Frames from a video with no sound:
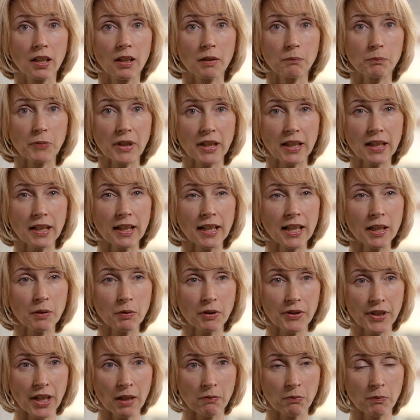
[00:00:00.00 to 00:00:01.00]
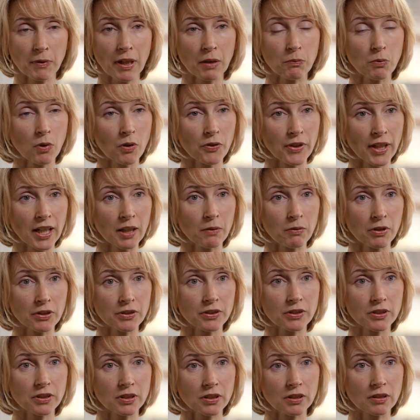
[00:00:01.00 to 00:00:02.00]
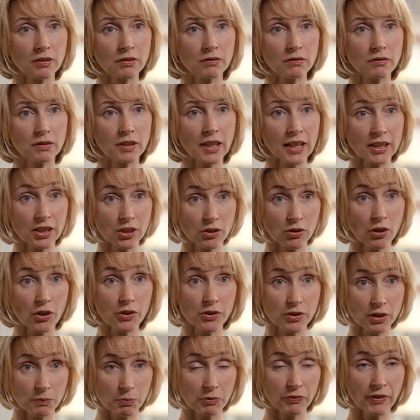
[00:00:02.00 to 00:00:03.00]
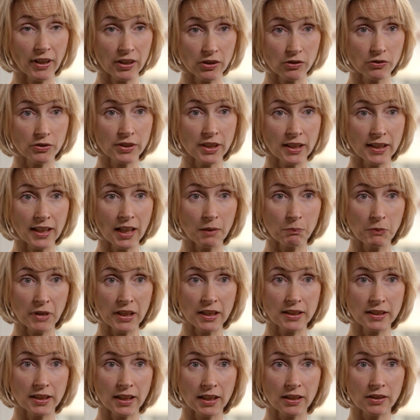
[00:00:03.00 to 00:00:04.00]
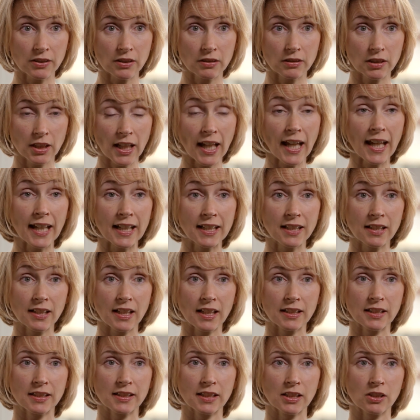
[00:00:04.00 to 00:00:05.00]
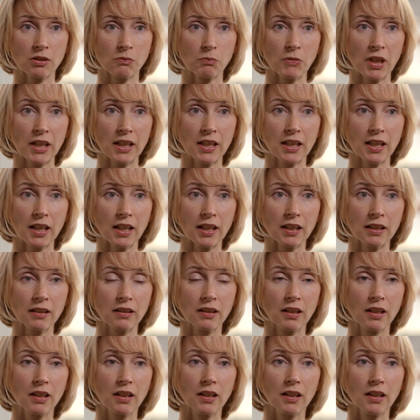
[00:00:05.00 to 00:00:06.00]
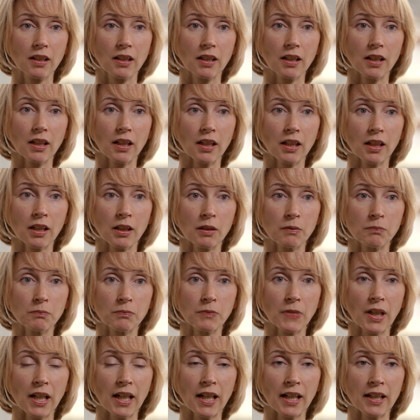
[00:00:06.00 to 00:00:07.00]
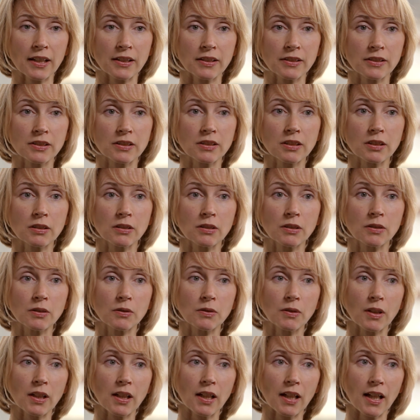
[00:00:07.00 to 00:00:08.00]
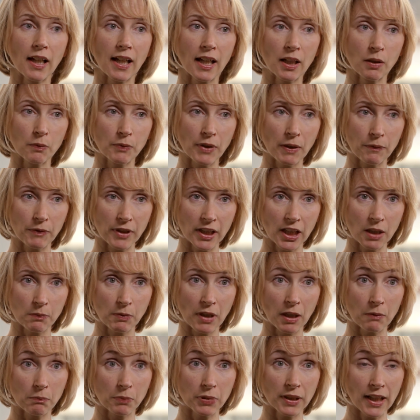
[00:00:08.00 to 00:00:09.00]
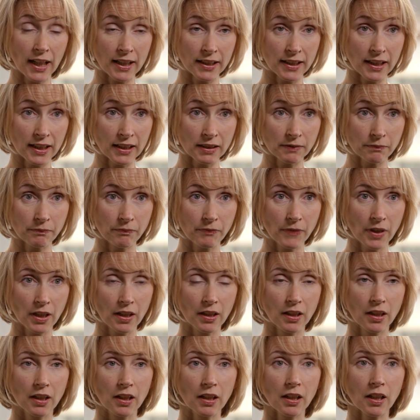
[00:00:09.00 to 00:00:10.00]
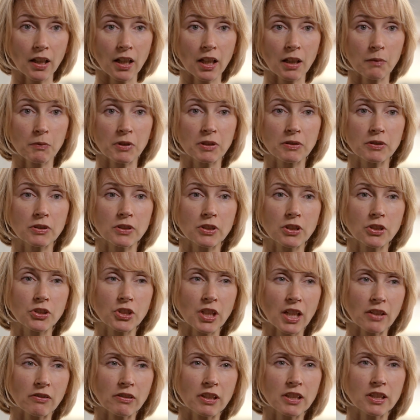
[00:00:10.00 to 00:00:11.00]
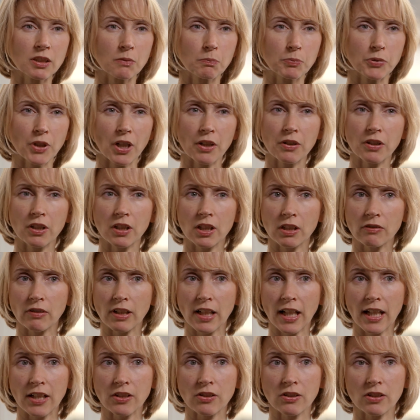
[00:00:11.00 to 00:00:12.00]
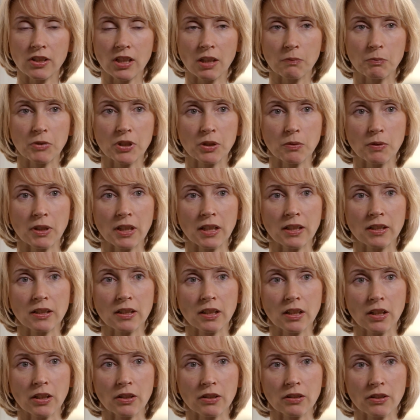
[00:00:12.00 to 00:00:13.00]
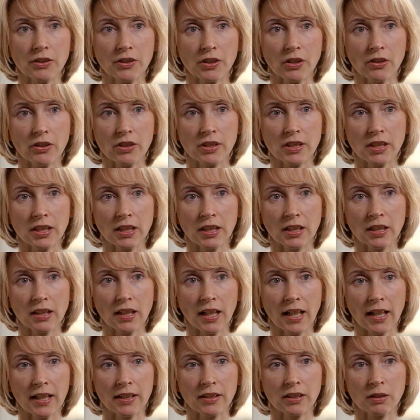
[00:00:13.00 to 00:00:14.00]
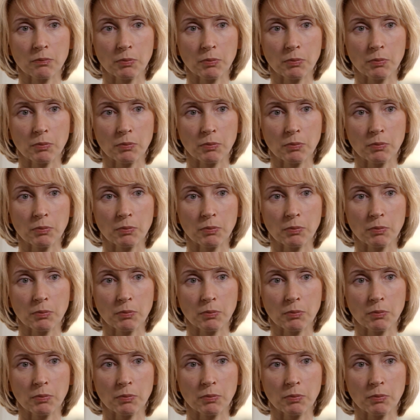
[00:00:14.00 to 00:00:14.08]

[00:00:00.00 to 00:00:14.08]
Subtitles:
be clear with them about what they want to get across to professionals in that meeting to aid their decision making, and to help them think about planning, and to generally to broker the relationship between the local authority and the